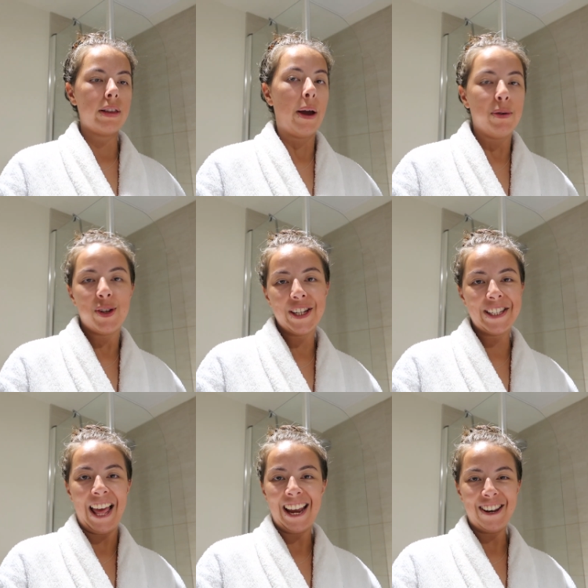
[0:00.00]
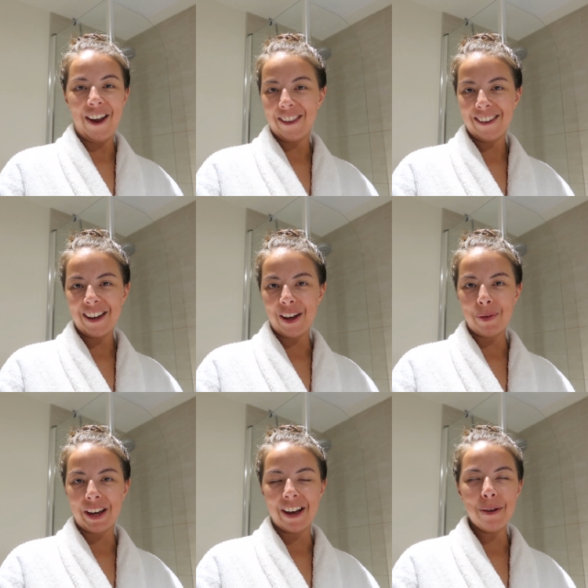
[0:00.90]
there was just like nothing
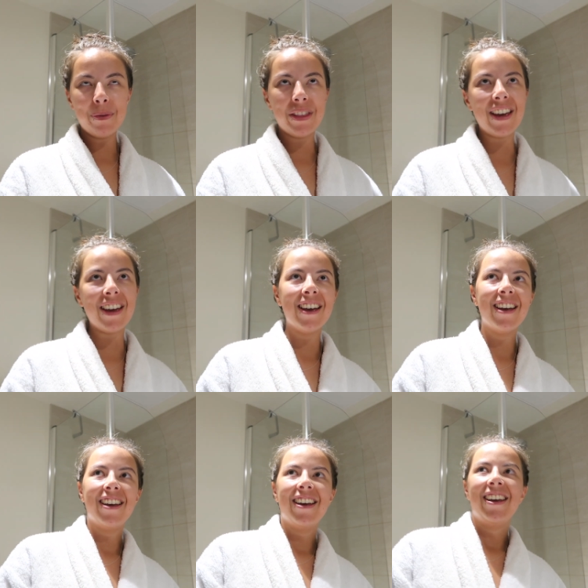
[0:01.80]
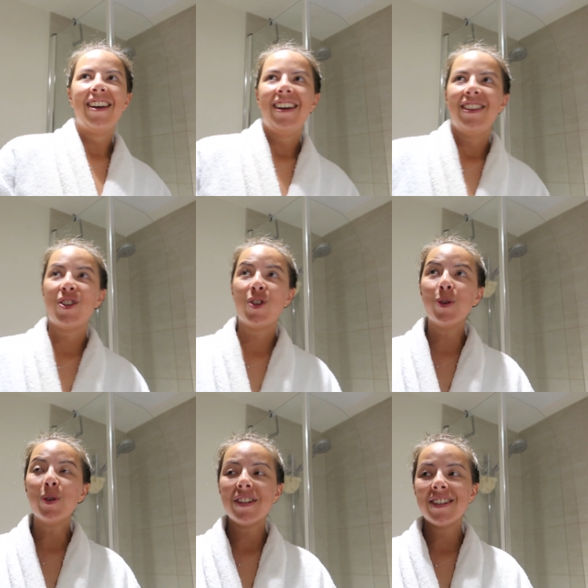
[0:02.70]
coming up. The the
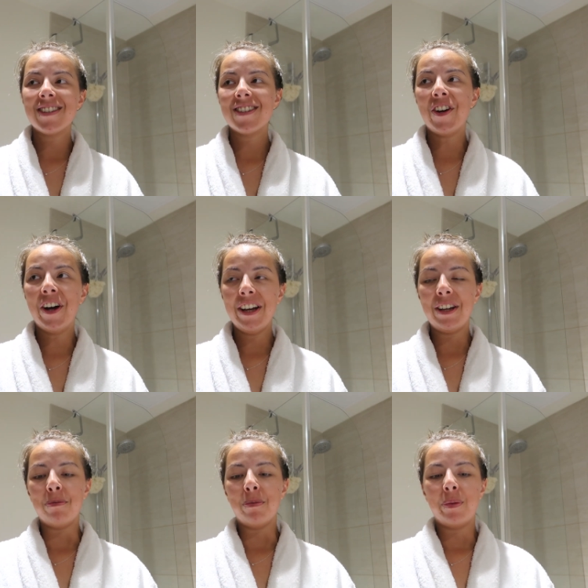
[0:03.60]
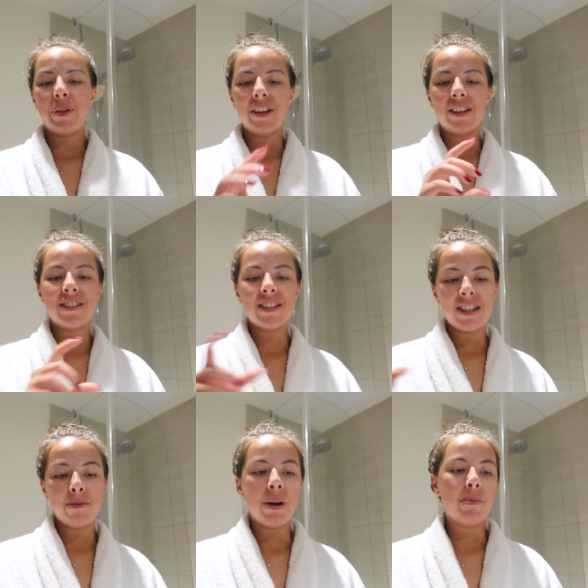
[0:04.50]
shortest time that
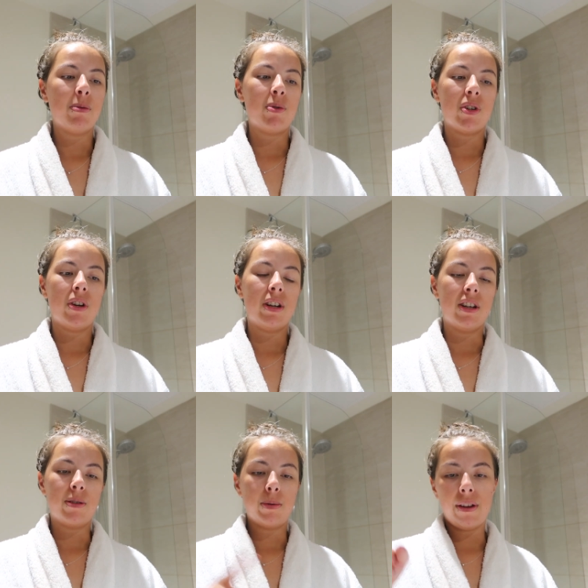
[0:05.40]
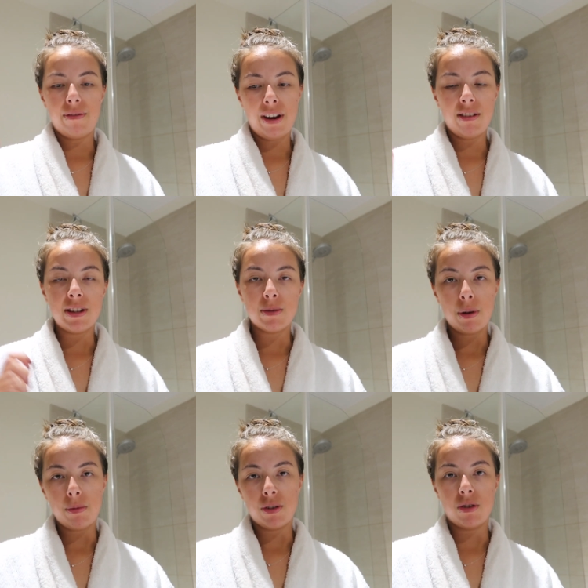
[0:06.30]
Citymapper was showing us with like various
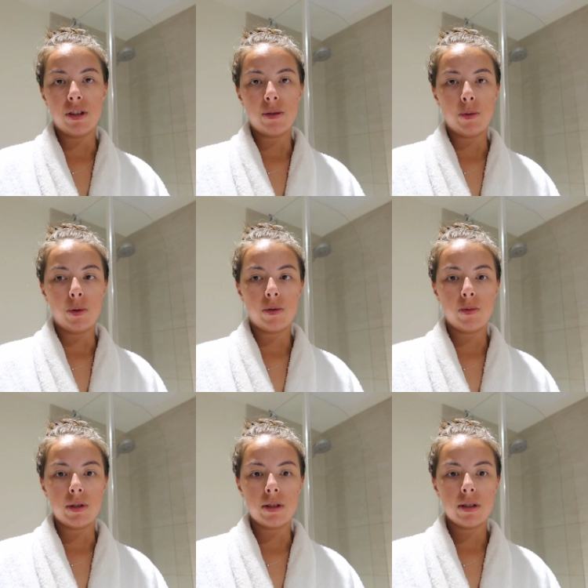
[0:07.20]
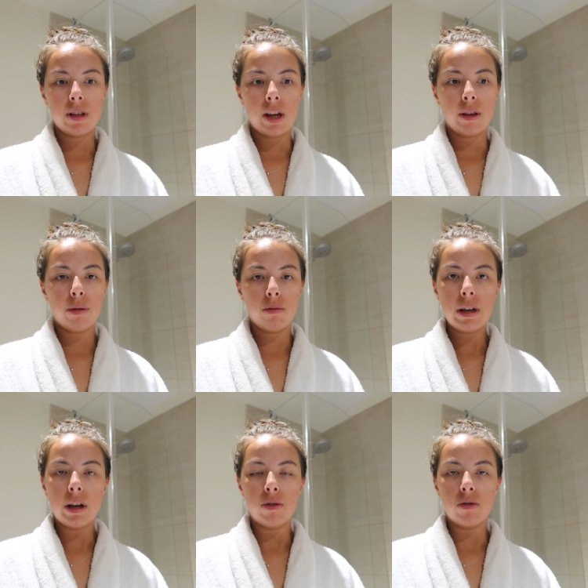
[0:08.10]
public transports was like
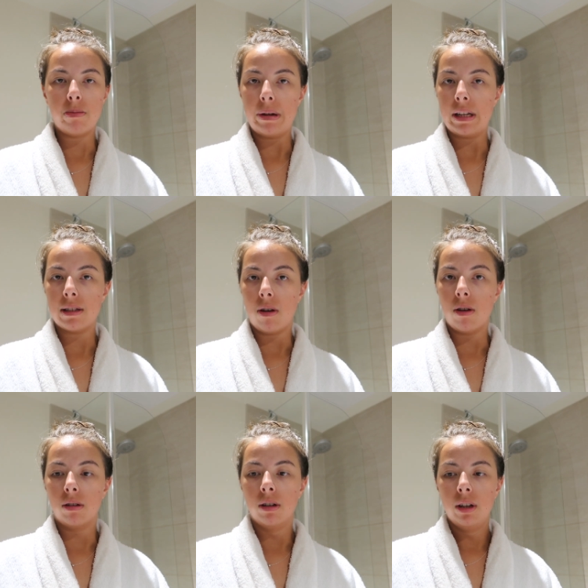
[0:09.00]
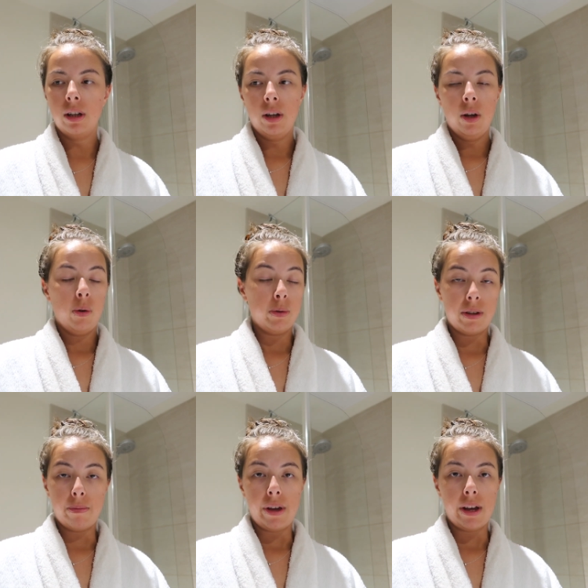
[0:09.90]
300 minutes long or
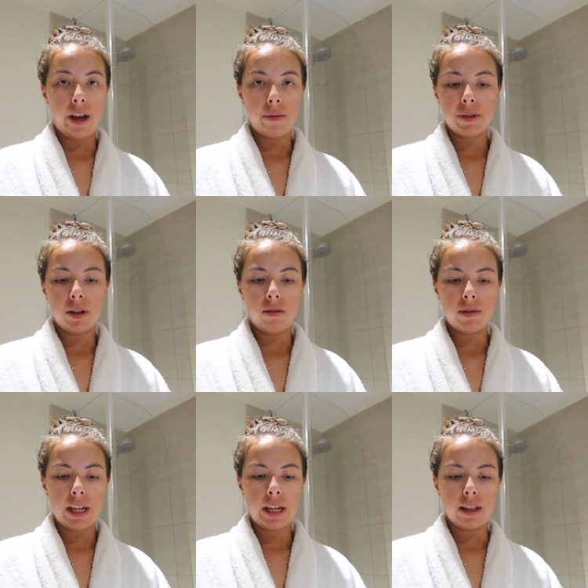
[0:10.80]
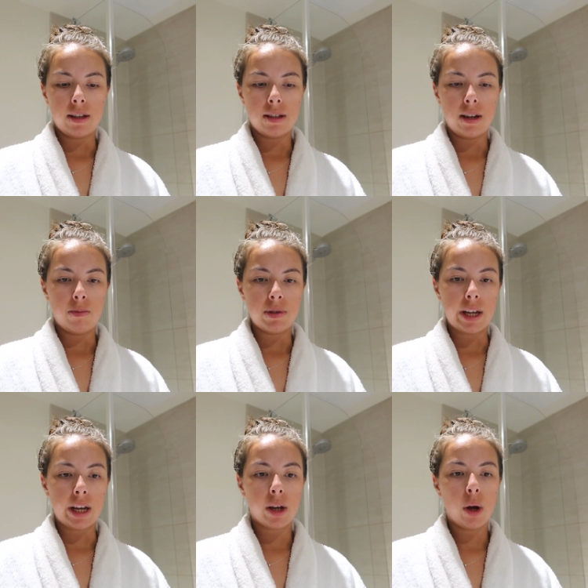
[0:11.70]
something absolutely ridiculous and it was
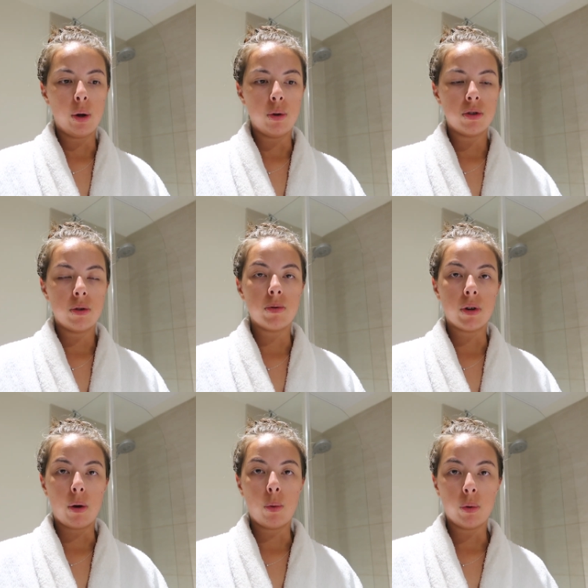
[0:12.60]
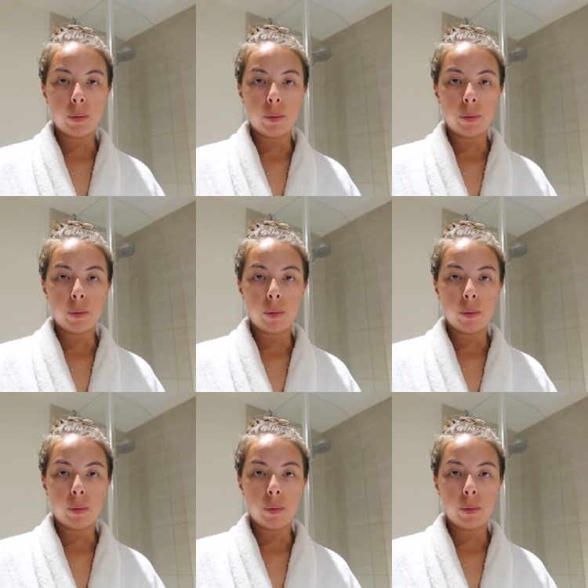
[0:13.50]
like a coach that would go all